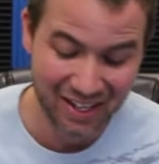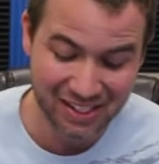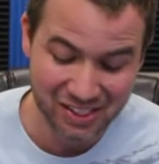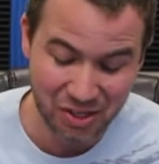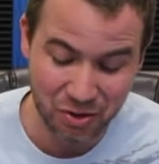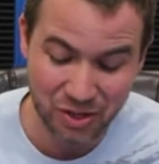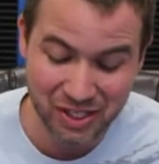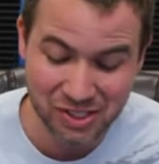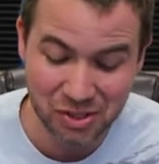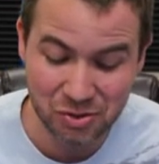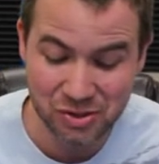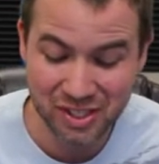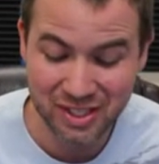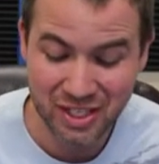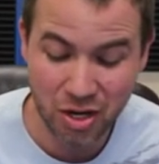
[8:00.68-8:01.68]
So he's
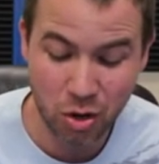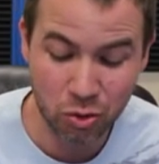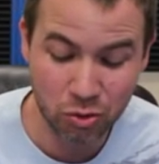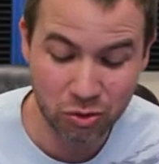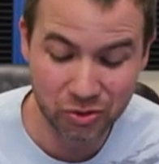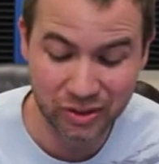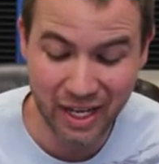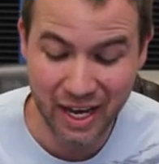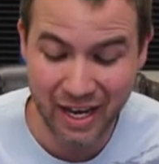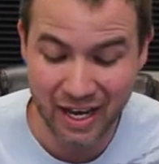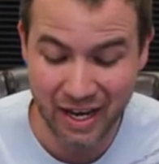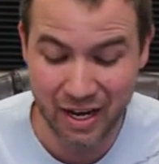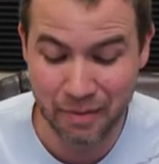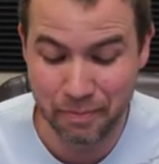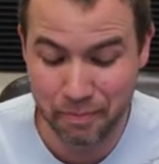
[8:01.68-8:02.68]
using the old,
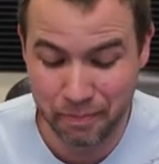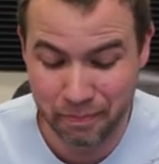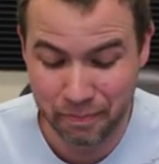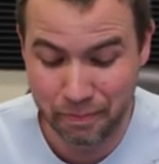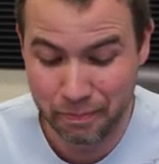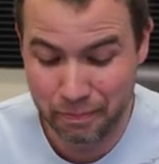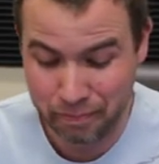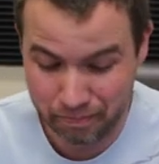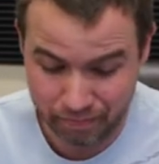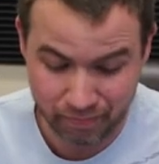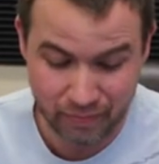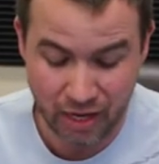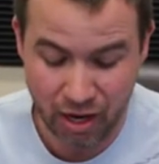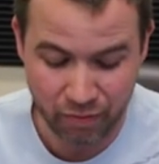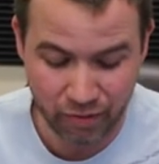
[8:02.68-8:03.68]
uh,
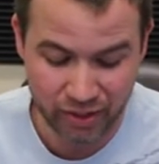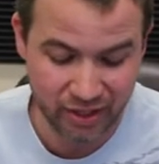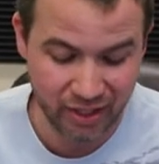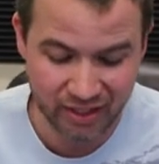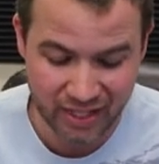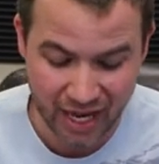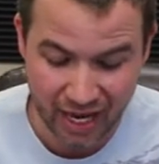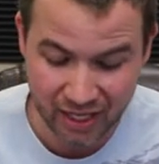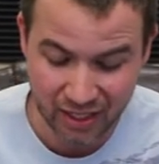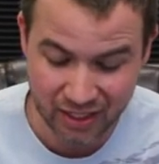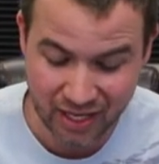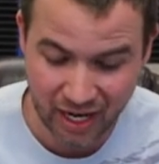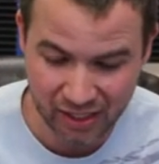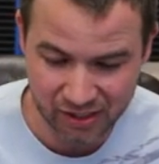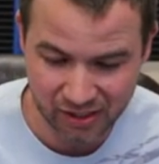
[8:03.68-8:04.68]
everything
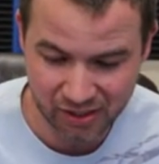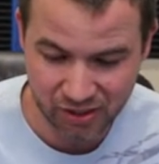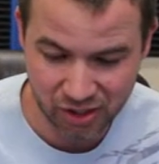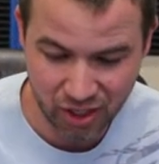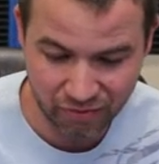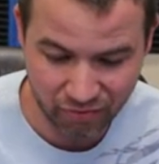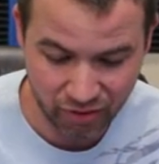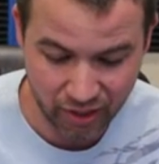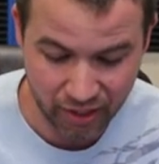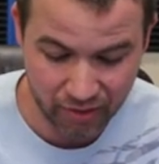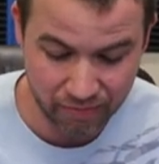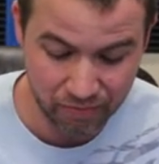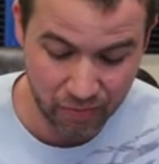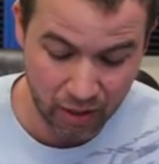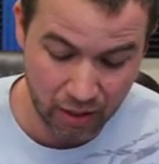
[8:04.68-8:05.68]
deck. Nice, good job for
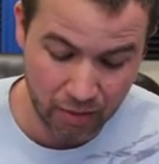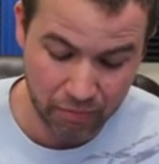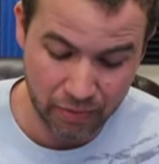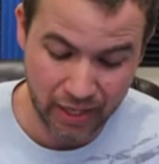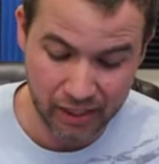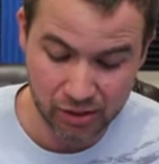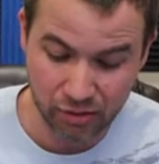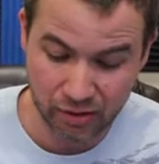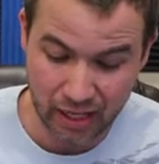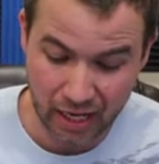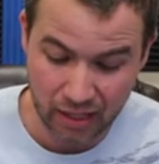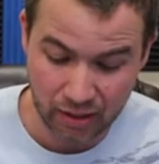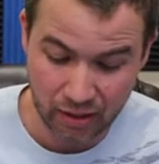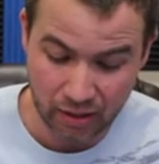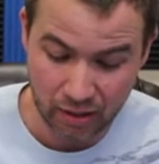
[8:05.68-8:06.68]
him. That's
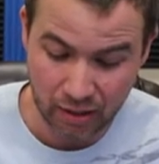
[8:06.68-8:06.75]
okay.